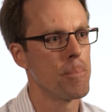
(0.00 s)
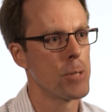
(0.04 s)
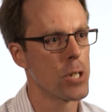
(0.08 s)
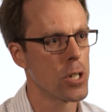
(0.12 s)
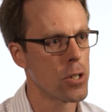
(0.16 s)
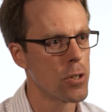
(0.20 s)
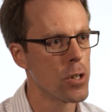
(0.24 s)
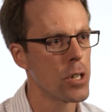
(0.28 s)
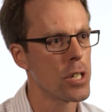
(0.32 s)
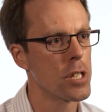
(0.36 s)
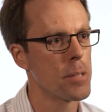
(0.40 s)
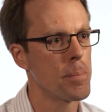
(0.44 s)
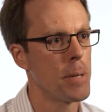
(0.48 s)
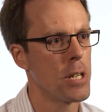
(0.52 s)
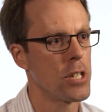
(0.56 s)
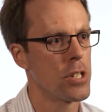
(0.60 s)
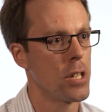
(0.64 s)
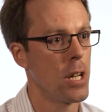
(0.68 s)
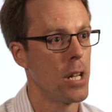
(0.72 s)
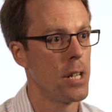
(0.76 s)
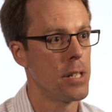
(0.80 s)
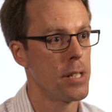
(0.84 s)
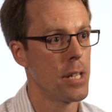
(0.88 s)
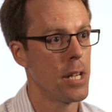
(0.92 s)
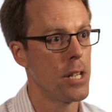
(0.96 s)
across
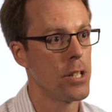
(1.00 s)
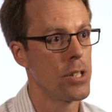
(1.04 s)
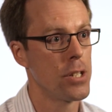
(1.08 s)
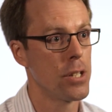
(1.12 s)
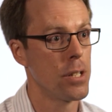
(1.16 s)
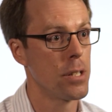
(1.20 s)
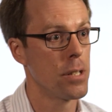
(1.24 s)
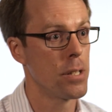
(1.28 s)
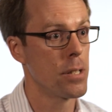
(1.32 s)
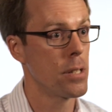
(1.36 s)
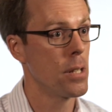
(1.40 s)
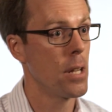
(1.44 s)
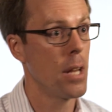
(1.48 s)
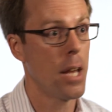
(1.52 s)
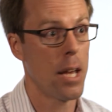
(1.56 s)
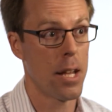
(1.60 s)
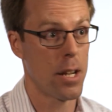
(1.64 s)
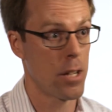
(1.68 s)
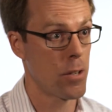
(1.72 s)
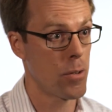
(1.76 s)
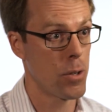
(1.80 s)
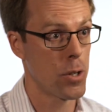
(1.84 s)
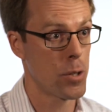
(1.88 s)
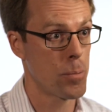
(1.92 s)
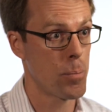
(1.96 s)
specialisations, and
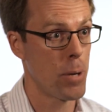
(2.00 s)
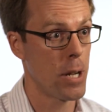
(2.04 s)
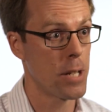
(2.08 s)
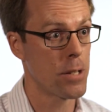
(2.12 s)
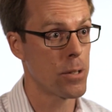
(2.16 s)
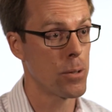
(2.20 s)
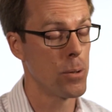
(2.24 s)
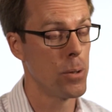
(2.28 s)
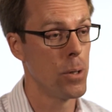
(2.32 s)
across practical